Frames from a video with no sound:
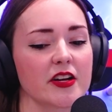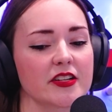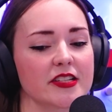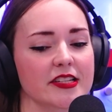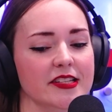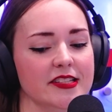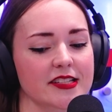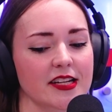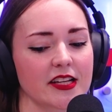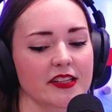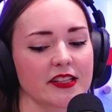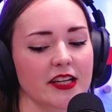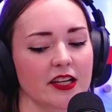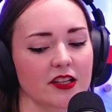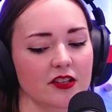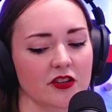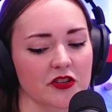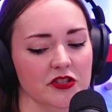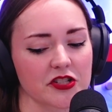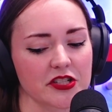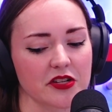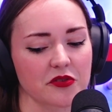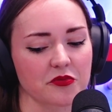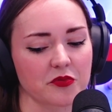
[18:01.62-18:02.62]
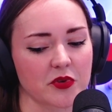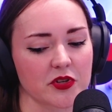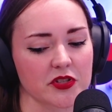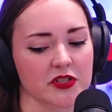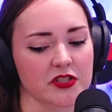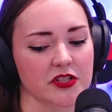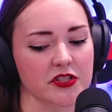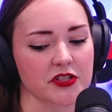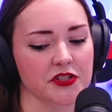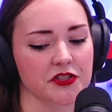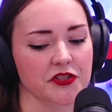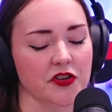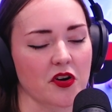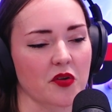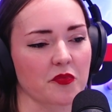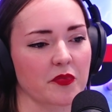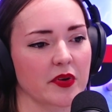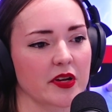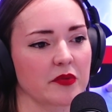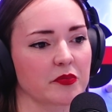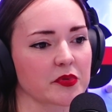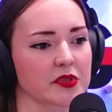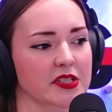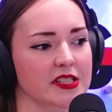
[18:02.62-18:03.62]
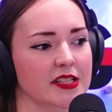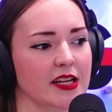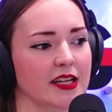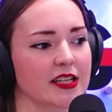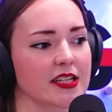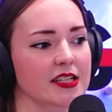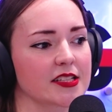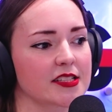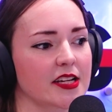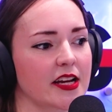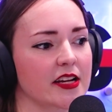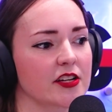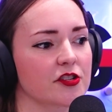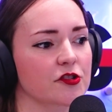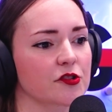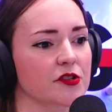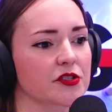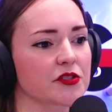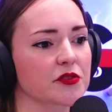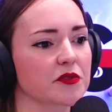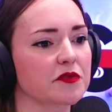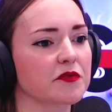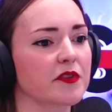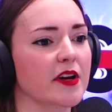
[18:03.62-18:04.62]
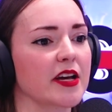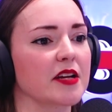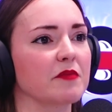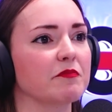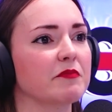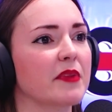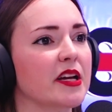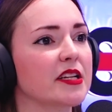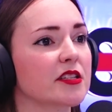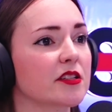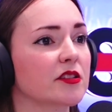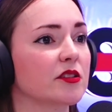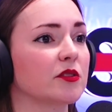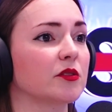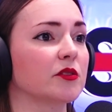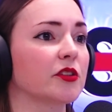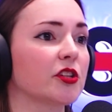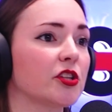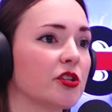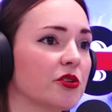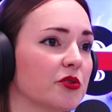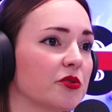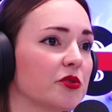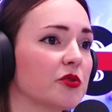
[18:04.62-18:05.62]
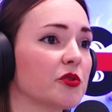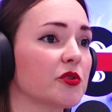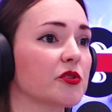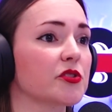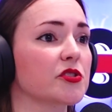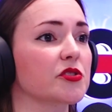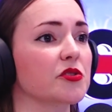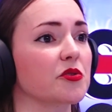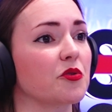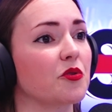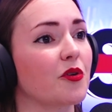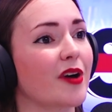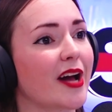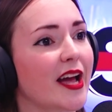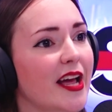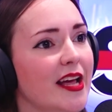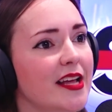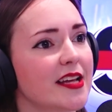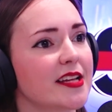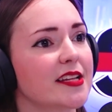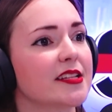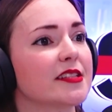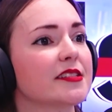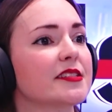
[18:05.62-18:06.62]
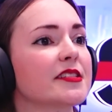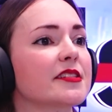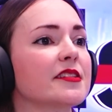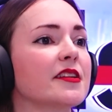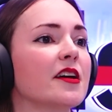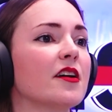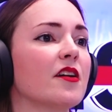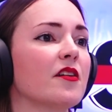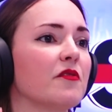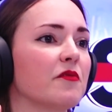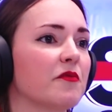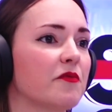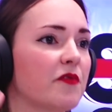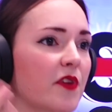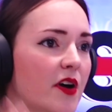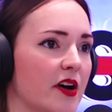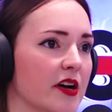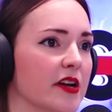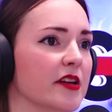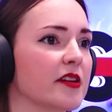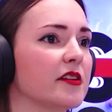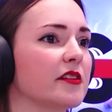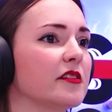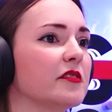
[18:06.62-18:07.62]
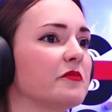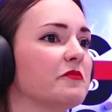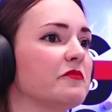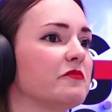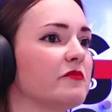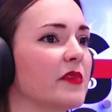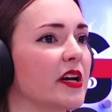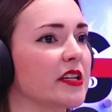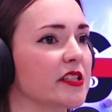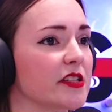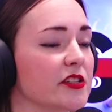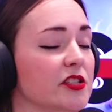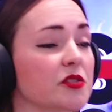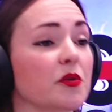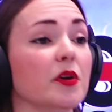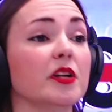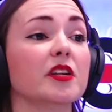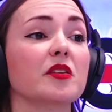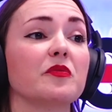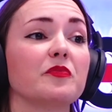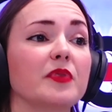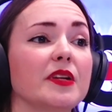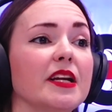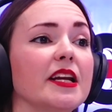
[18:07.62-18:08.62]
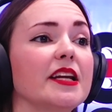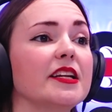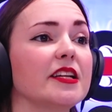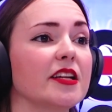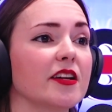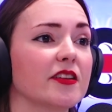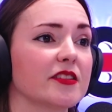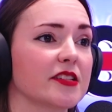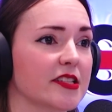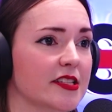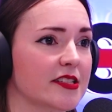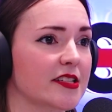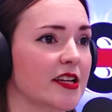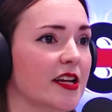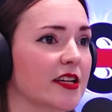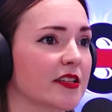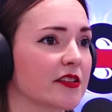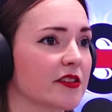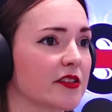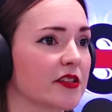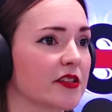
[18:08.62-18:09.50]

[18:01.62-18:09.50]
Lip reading: understand their logic was to stop people selling dangerous or fake medical cures or aids via Meta. So I completely understand